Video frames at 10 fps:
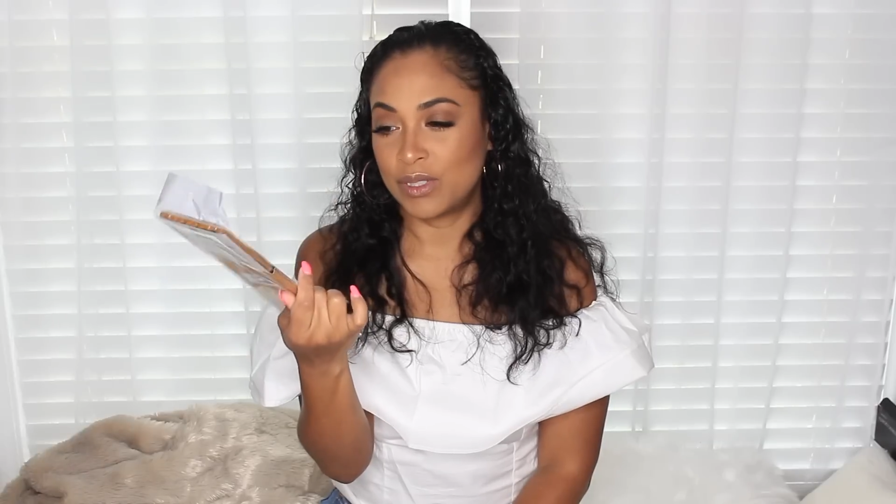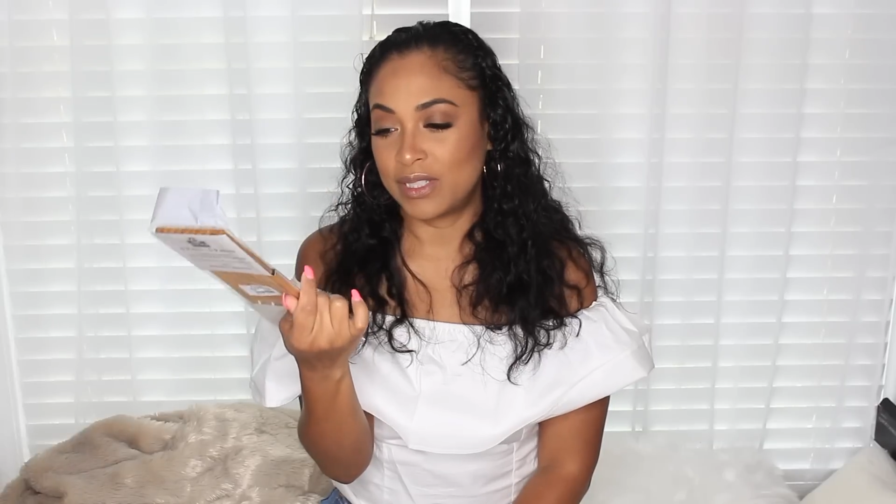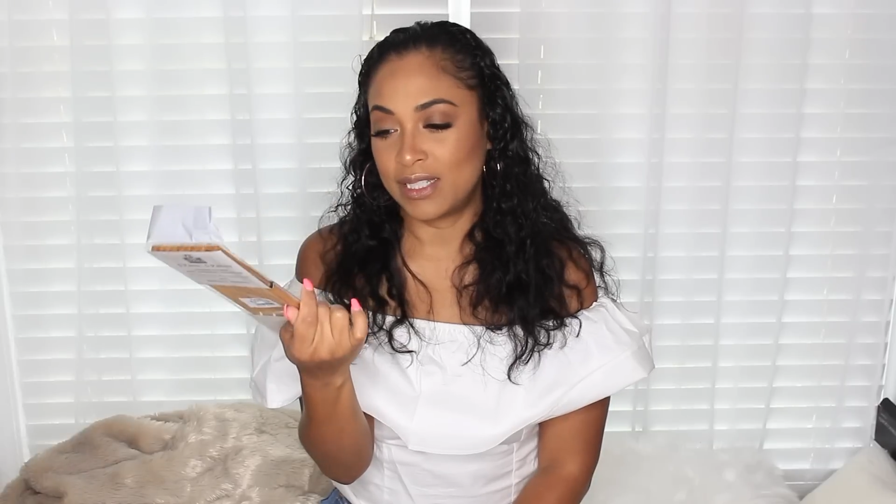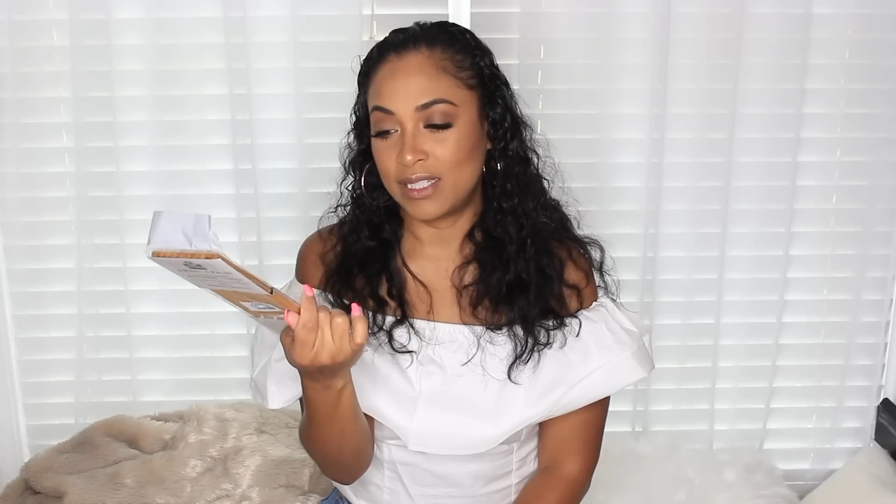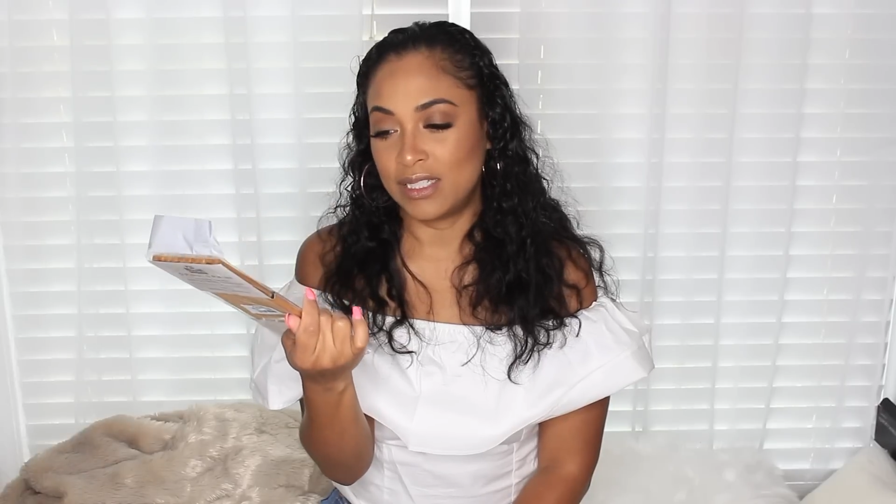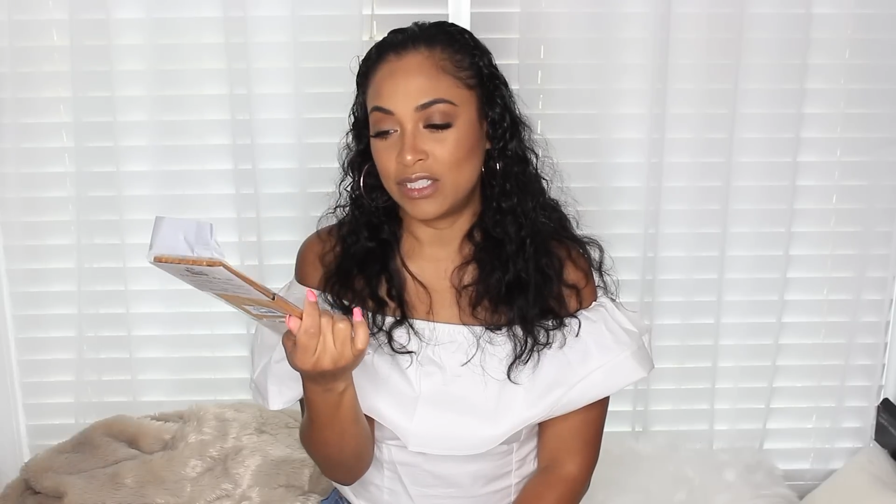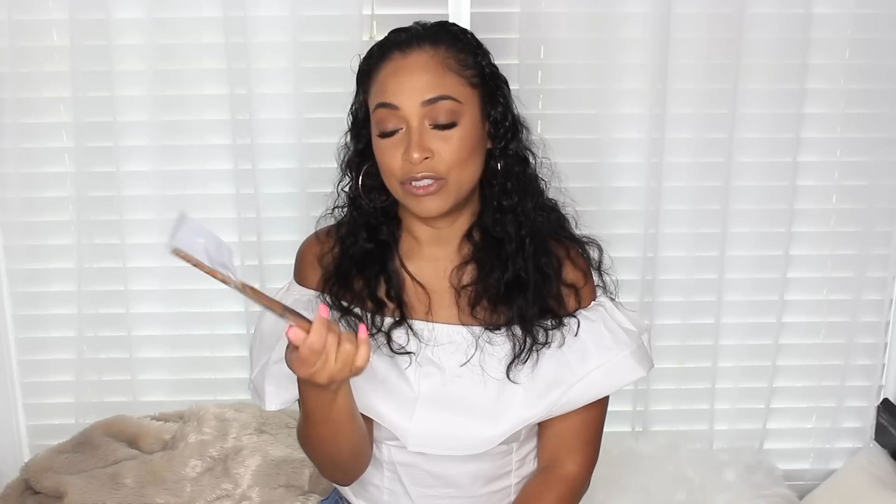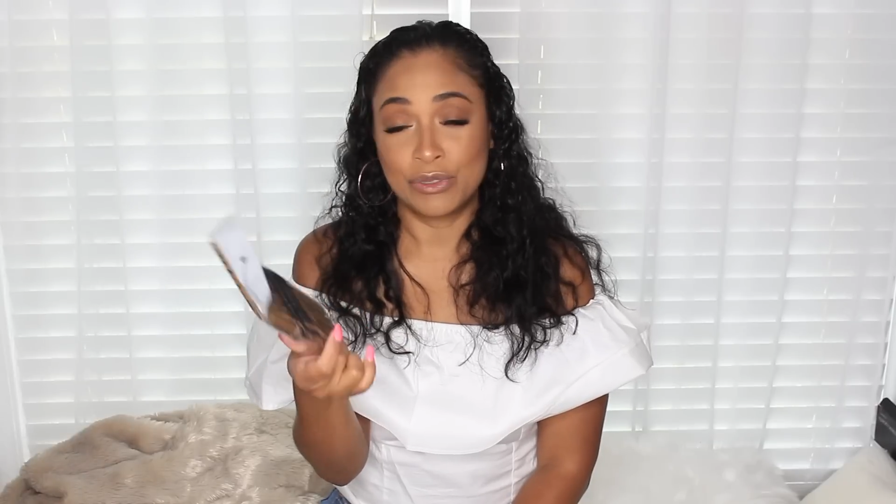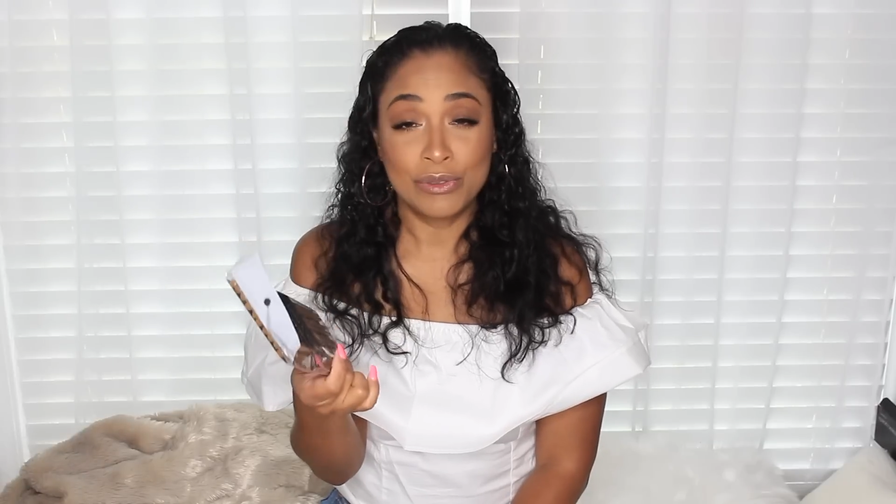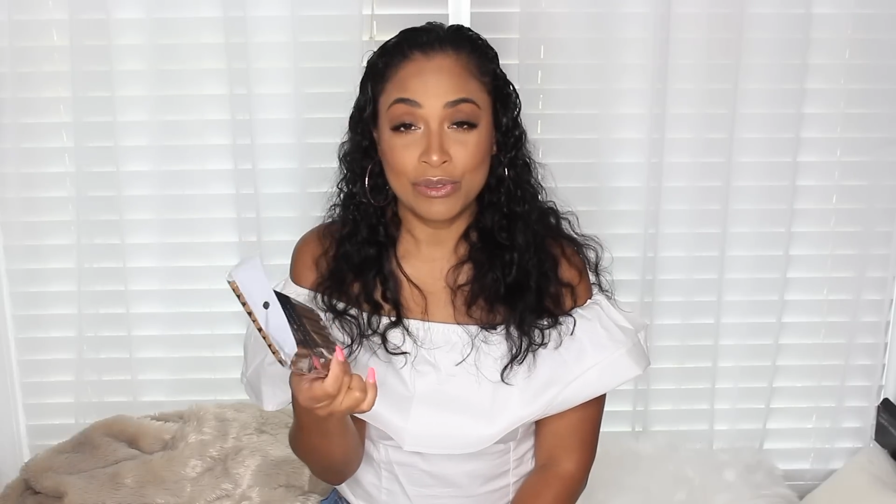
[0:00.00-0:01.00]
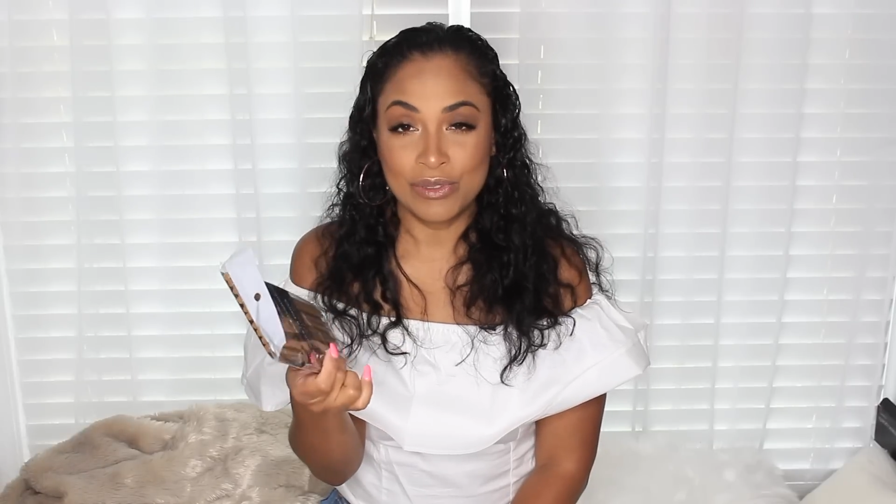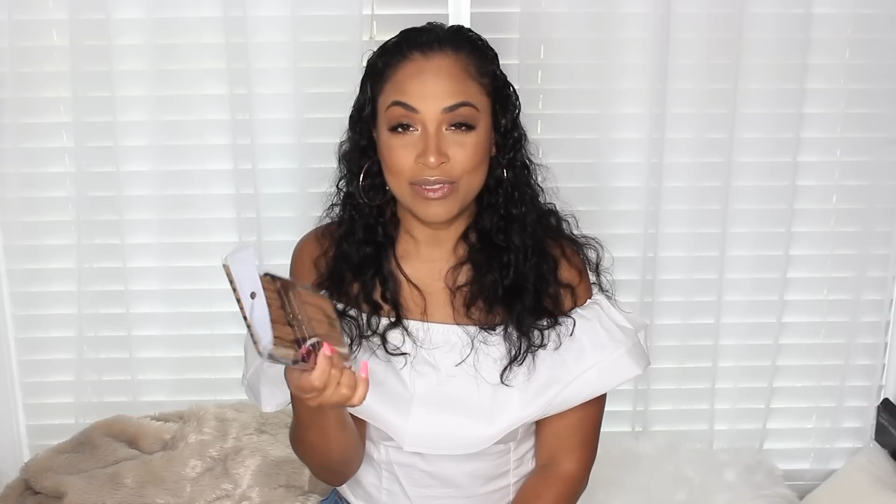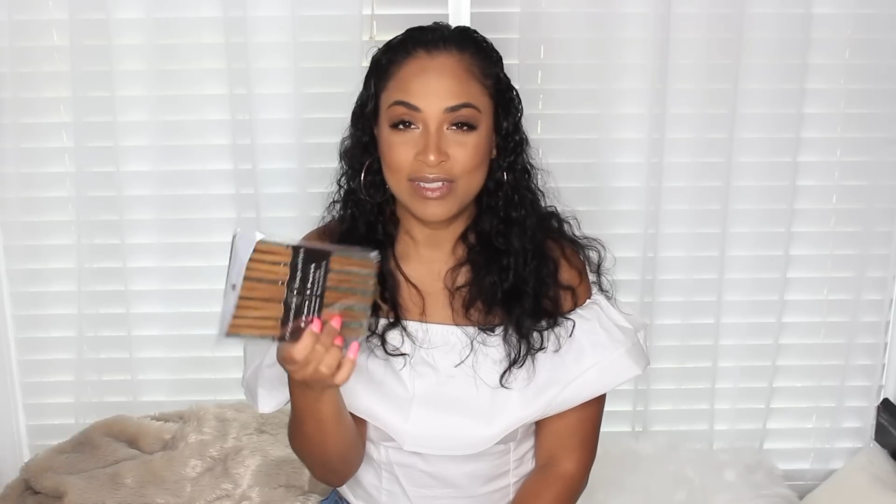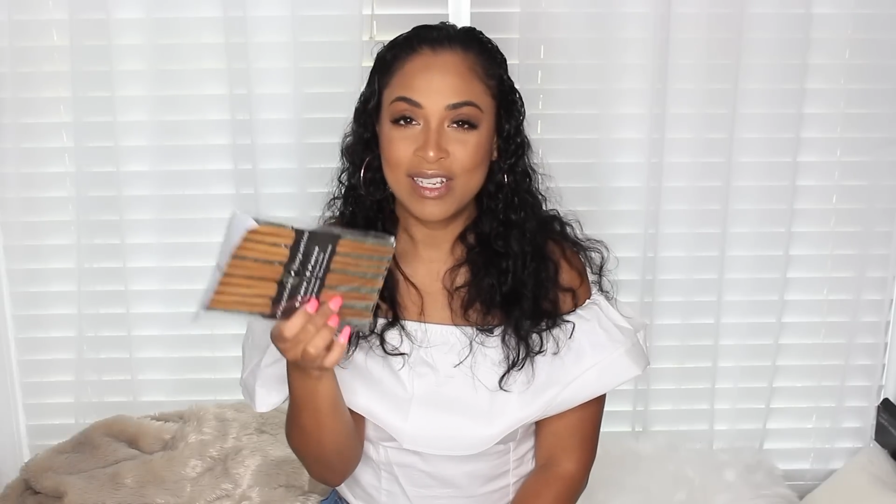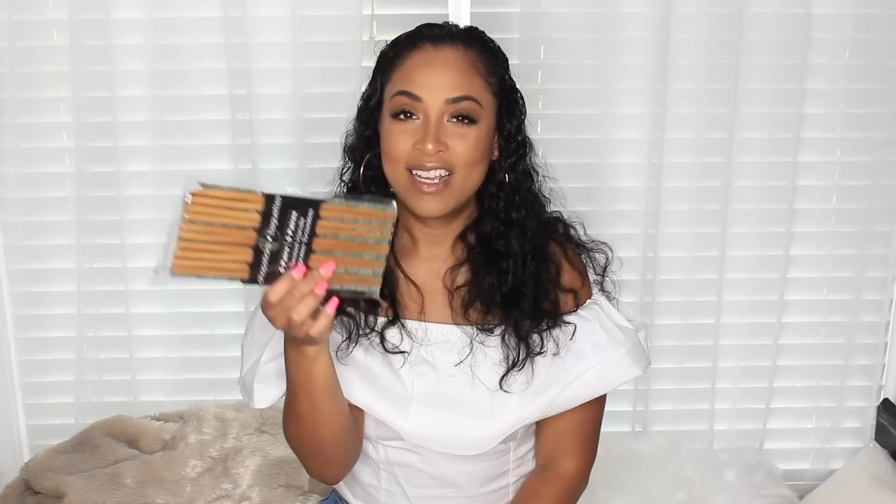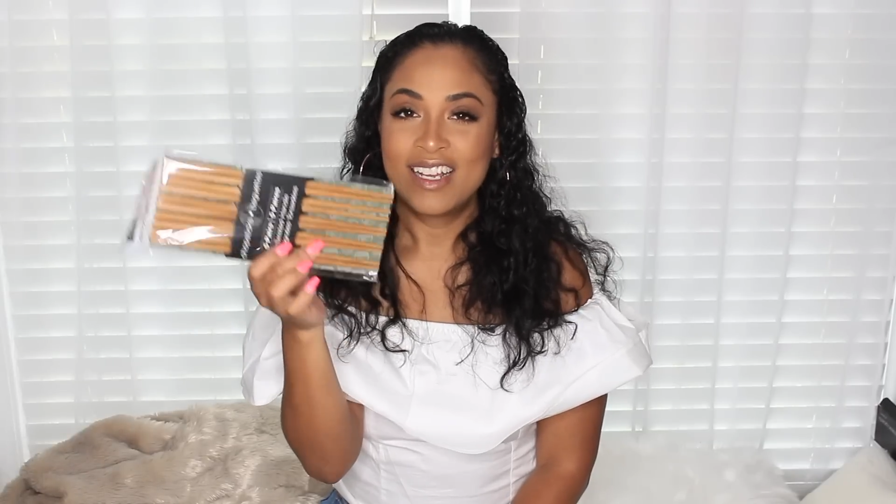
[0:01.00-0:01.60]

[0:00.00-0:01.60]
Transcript: they eat their noodles.